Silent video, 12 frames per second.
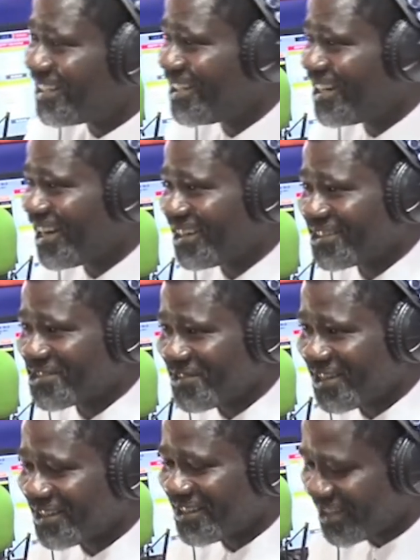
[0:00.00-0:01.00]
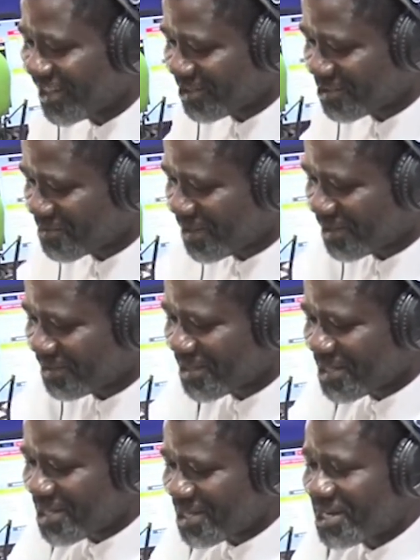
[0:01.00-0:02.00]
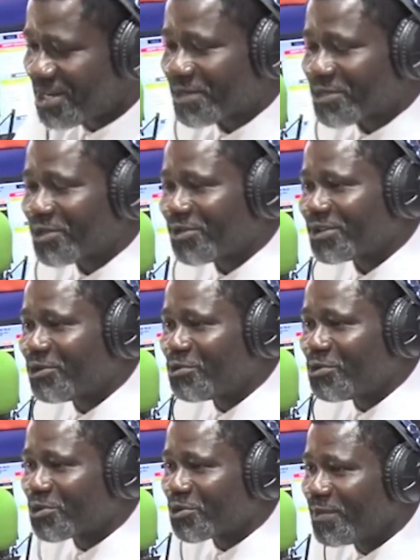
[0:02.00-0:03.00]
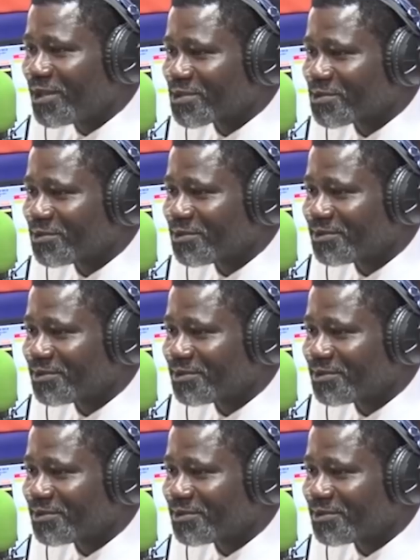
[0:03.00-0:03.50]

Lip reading: nice one, nice one. Bachelor, you work Robert, so?